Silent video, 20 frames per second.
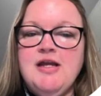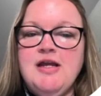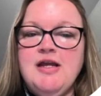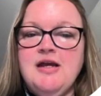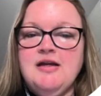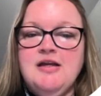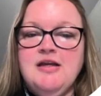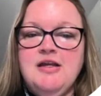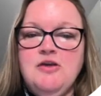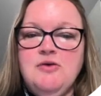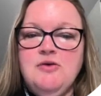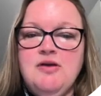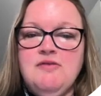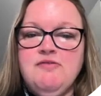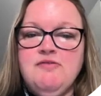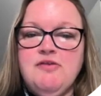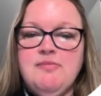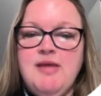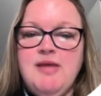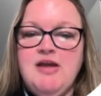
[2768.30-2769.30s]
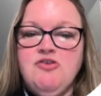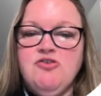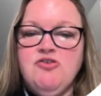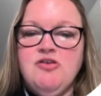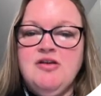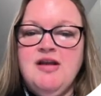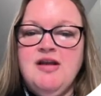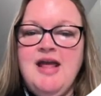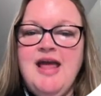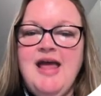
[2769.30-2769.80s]
acute
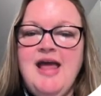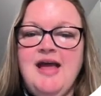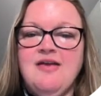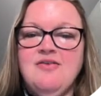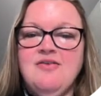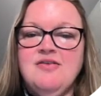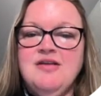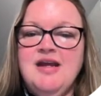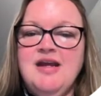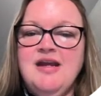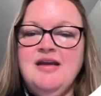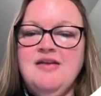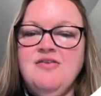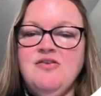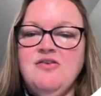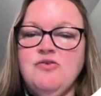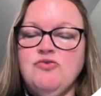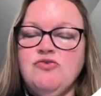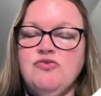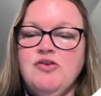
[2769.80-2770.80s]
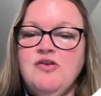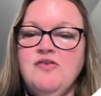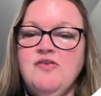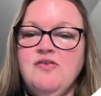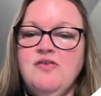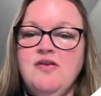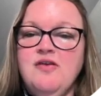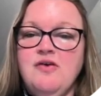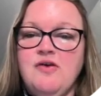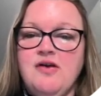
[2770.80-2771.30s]
inflammation, exudate is usually
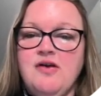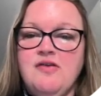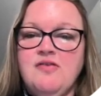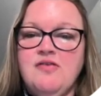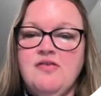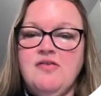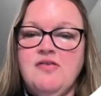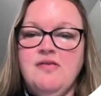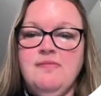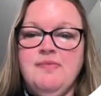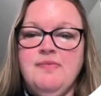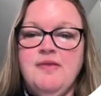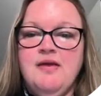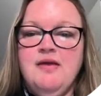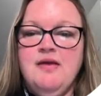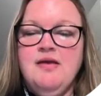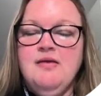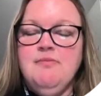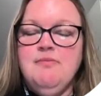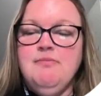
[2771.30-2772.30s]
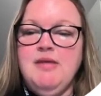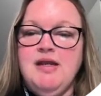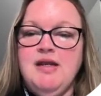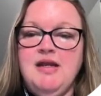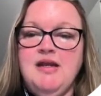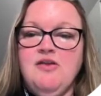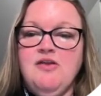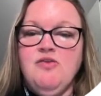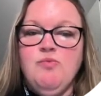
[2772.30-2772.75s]
serous, meaning it's